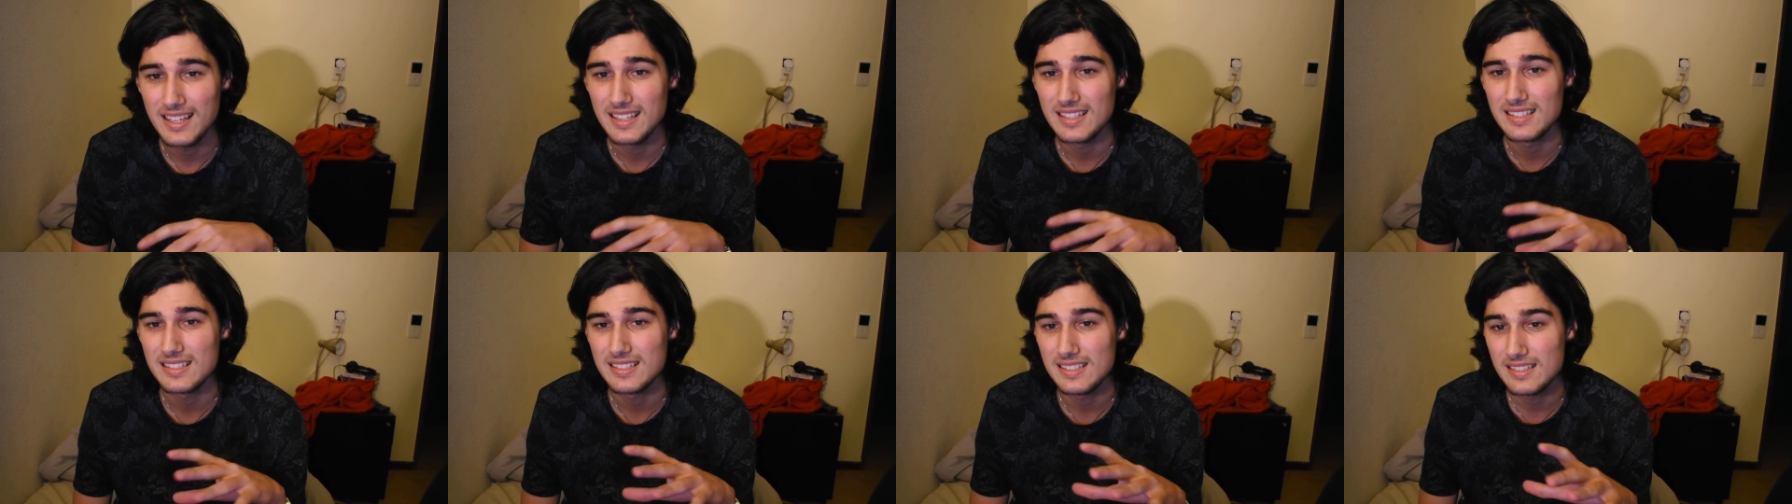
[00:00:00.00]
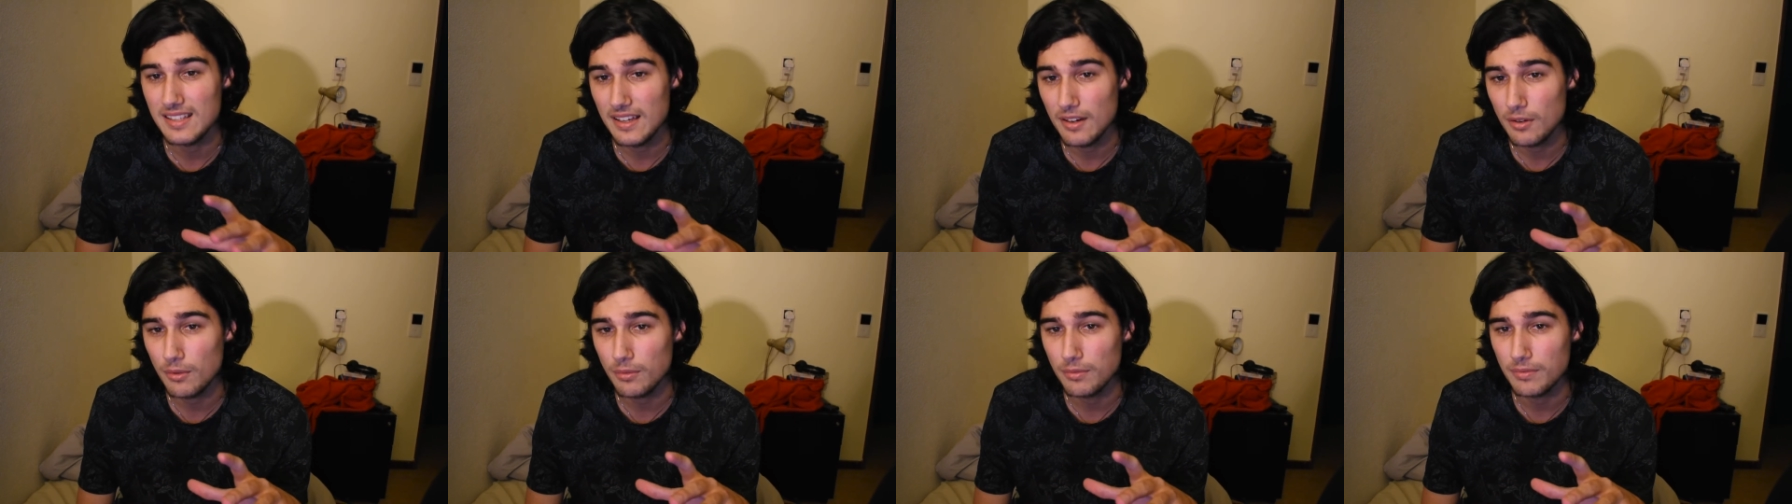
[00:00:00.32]

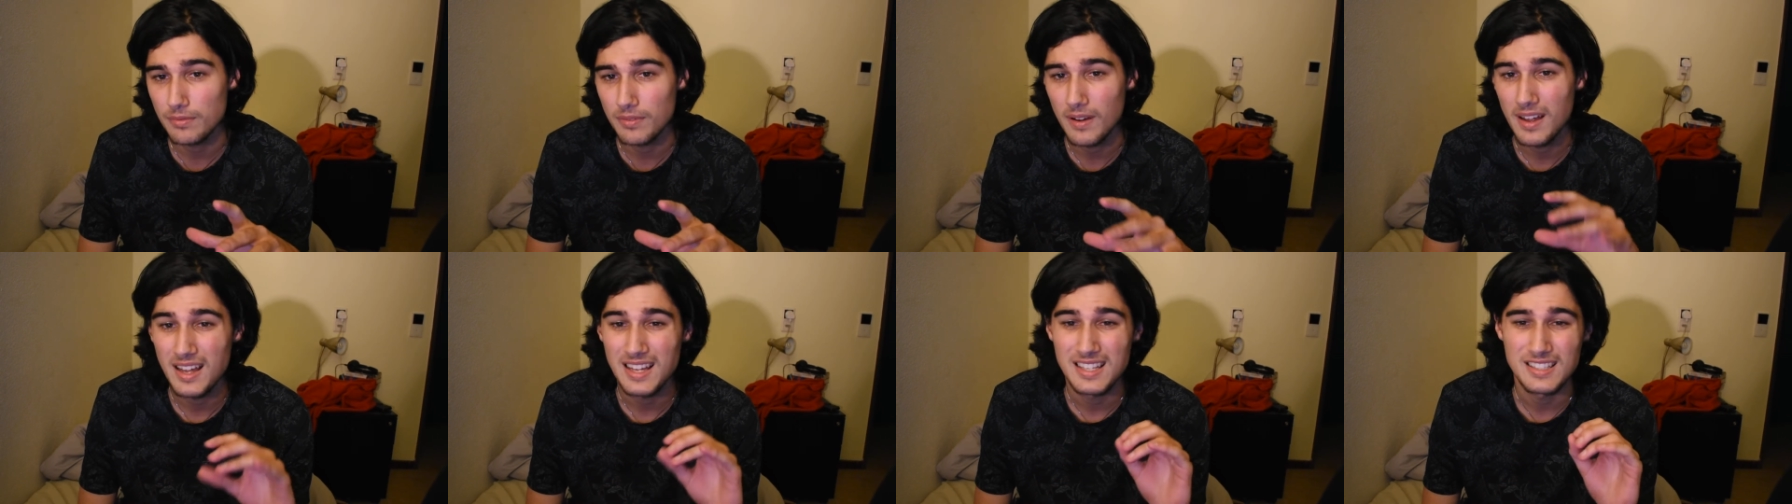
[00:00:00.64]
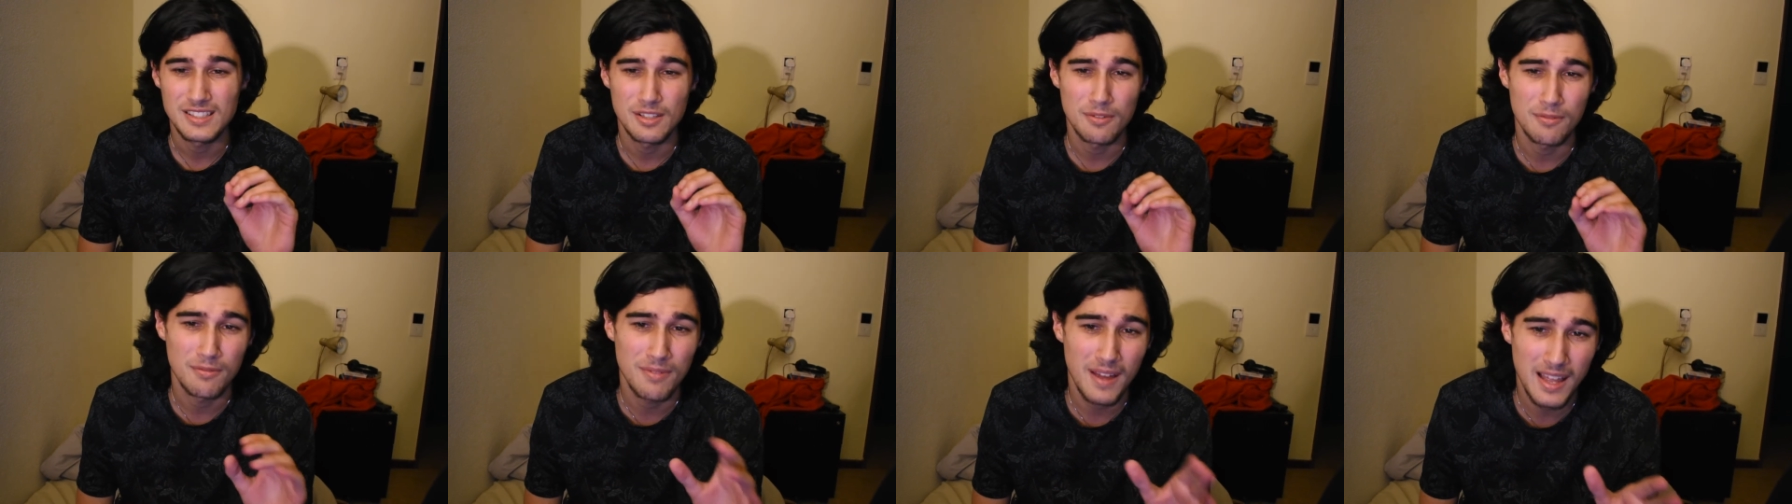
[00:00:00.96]
Self,
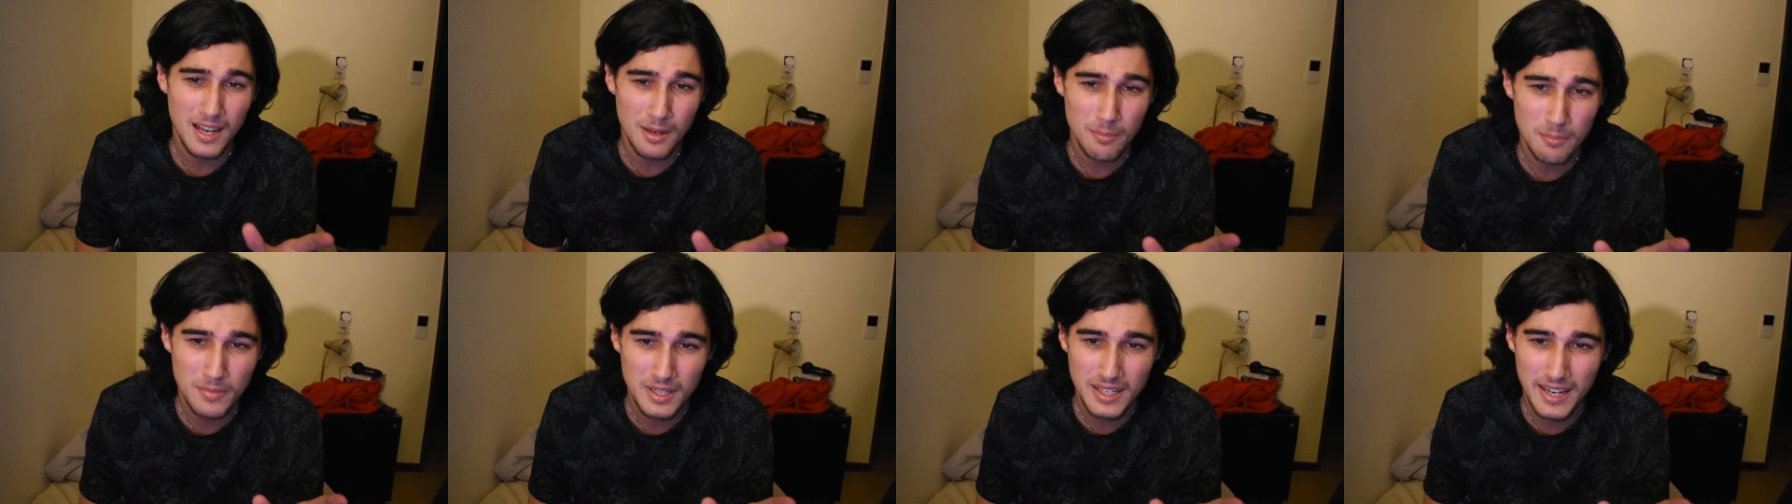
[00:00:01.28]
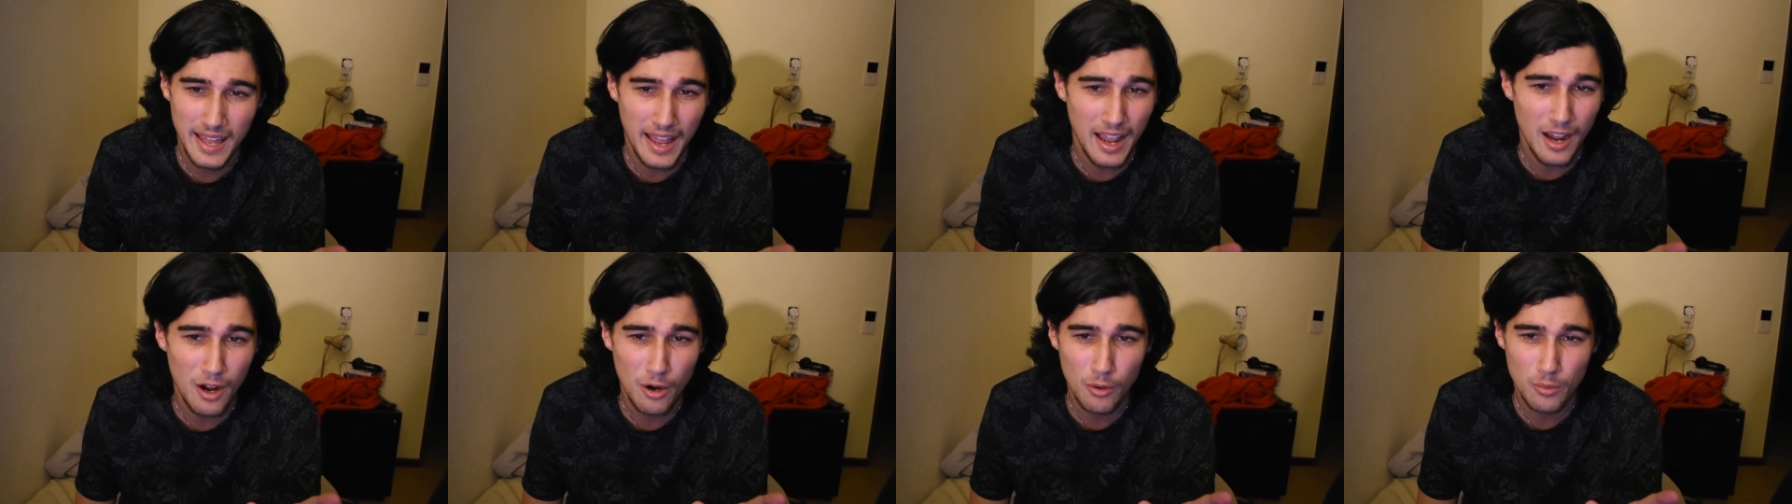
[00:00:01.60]
development
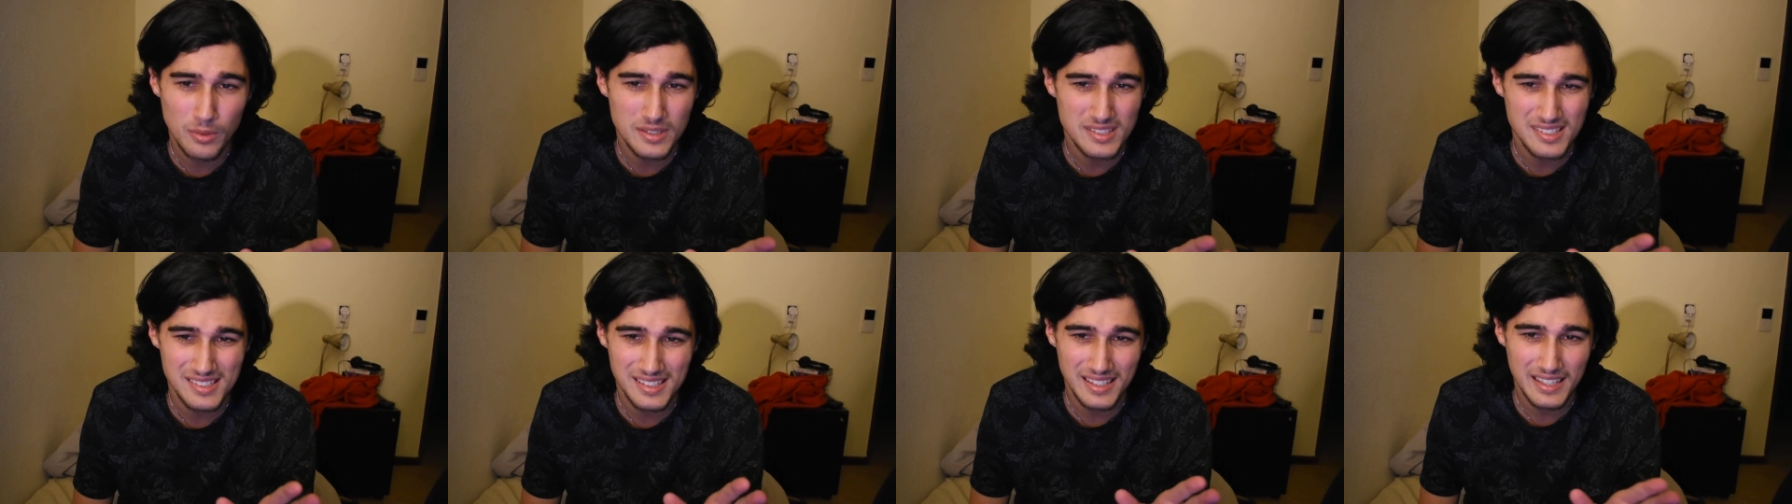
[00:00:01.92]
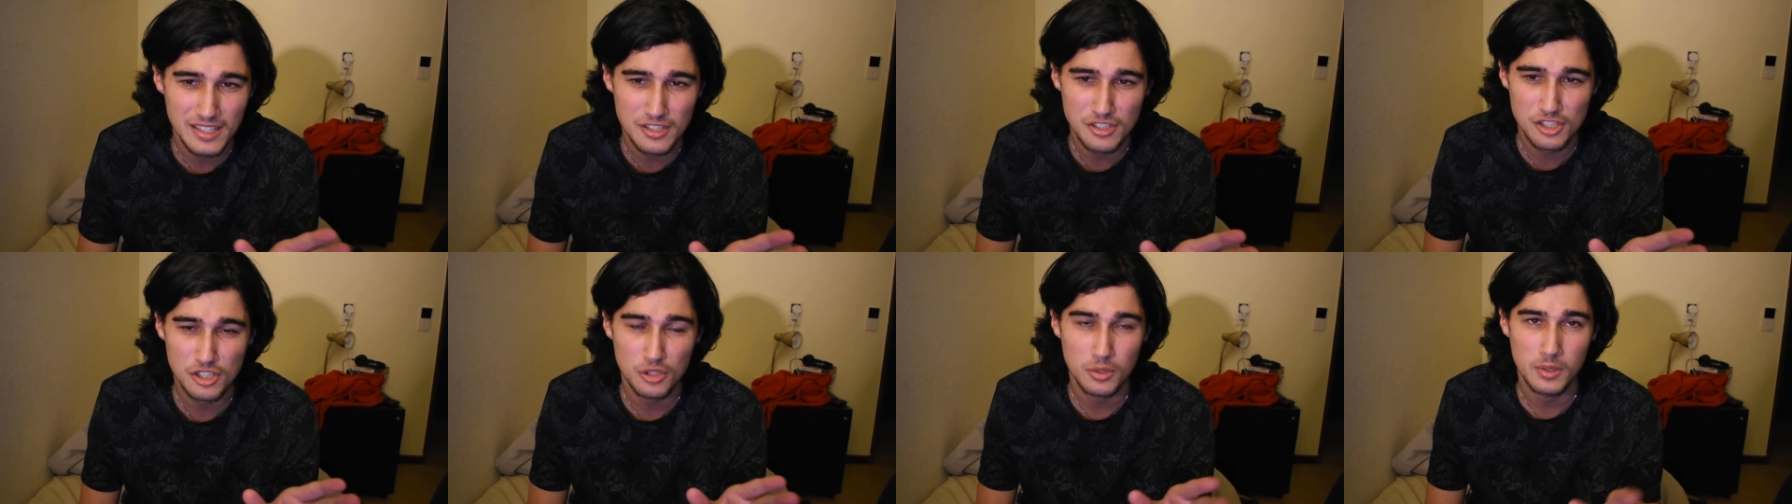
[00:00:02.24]
hell is the
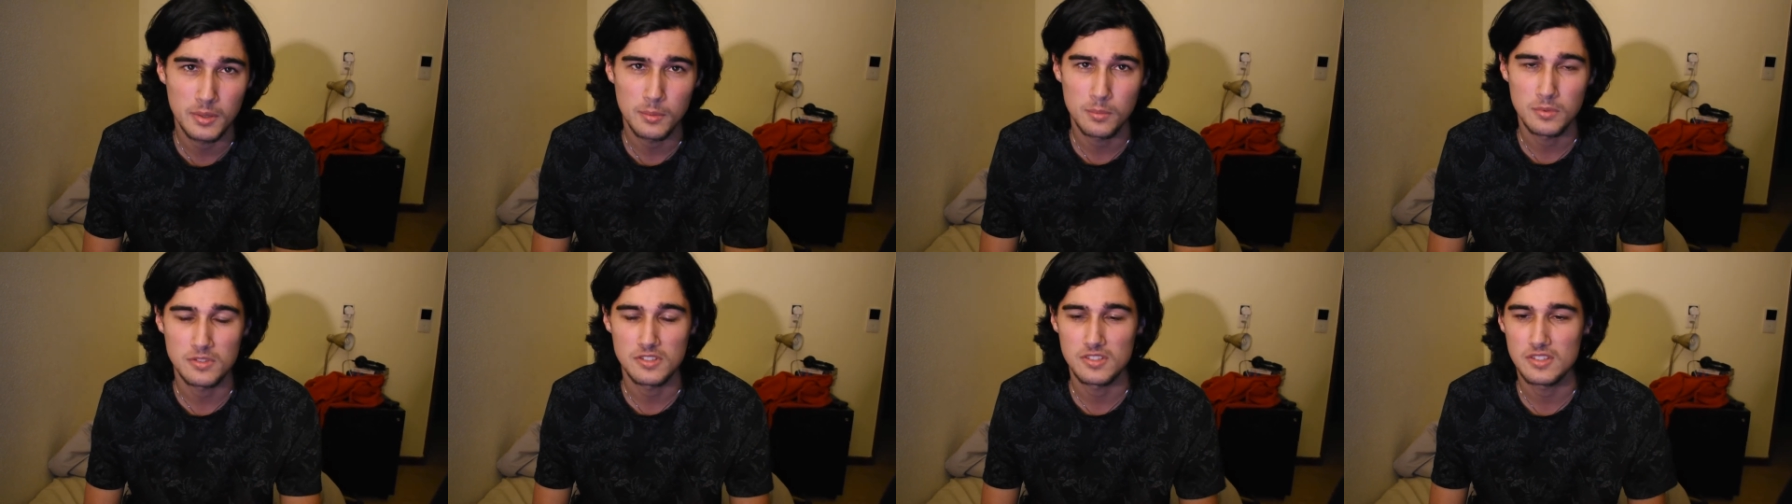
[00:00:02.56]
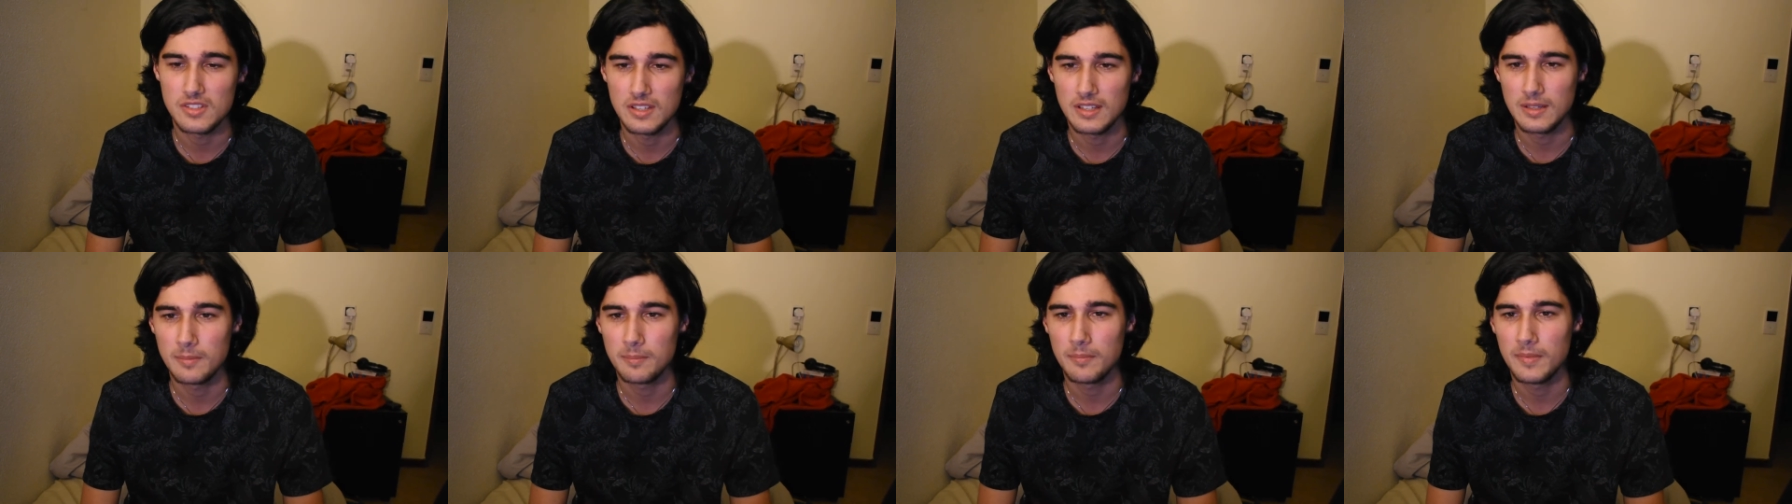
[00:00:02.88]
issue, it would
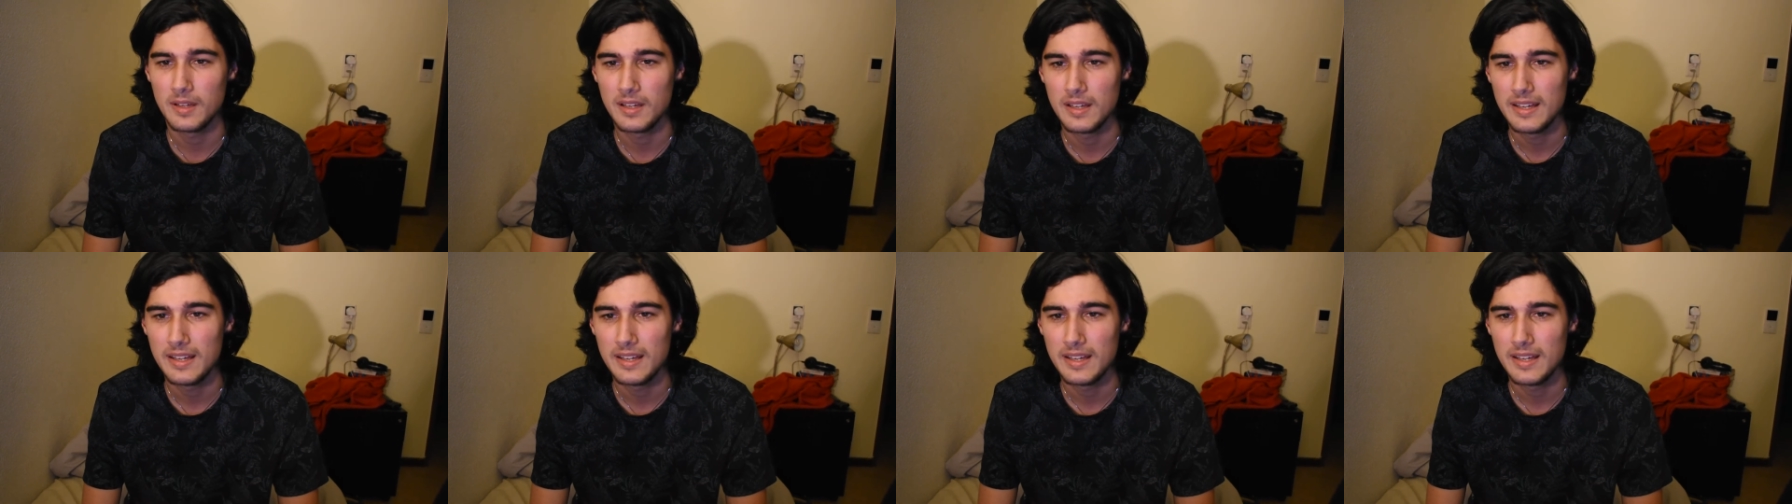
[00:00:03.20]
seem.